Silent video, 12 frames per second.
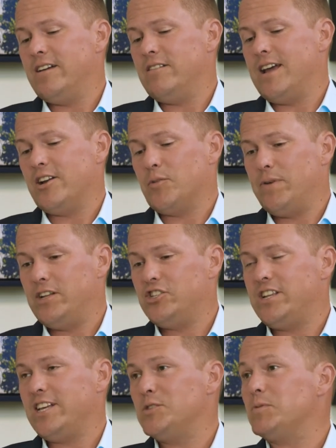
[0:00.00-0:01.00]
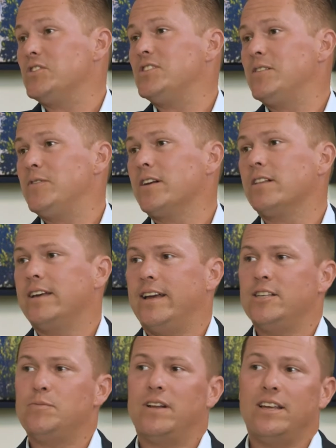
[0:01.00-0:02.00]
Now, your pitch day specifically
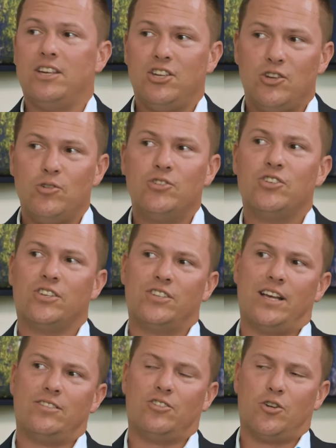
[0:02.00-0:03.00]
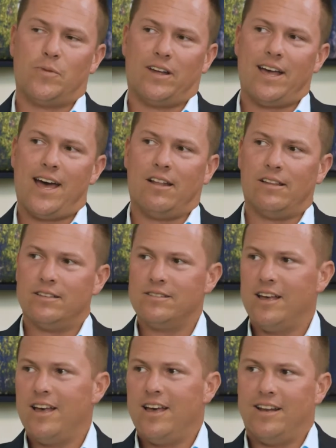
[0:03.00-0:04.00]
has been a huge success at Urban Catalyst.
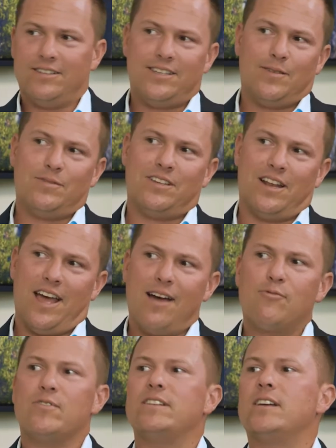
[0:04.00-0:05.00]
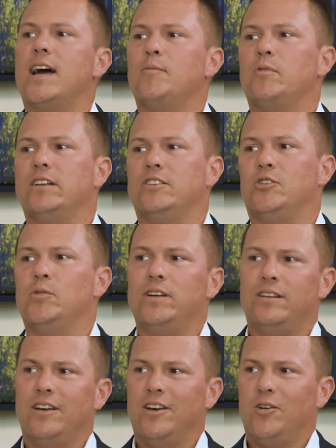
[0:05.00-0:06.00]
And it seems that every time we do
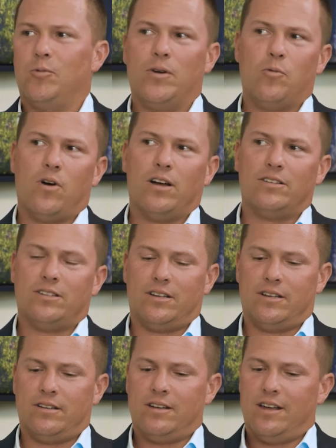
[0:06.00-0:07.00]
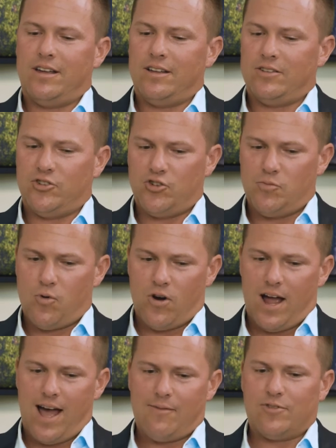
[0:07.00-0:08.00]
it, we want to do
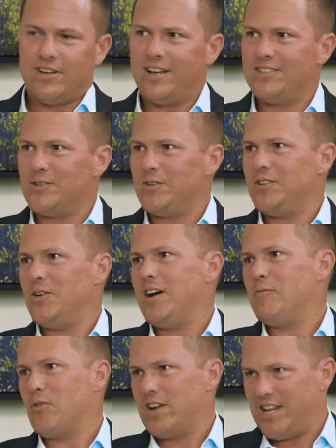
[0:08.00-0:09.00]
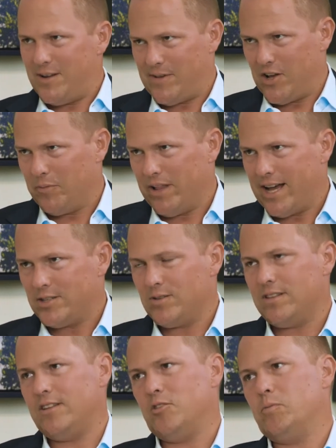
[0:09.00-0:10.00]
more advertising with you, have more email blasts
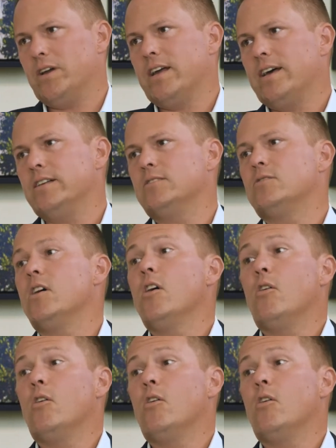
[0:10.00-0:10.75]
with you, because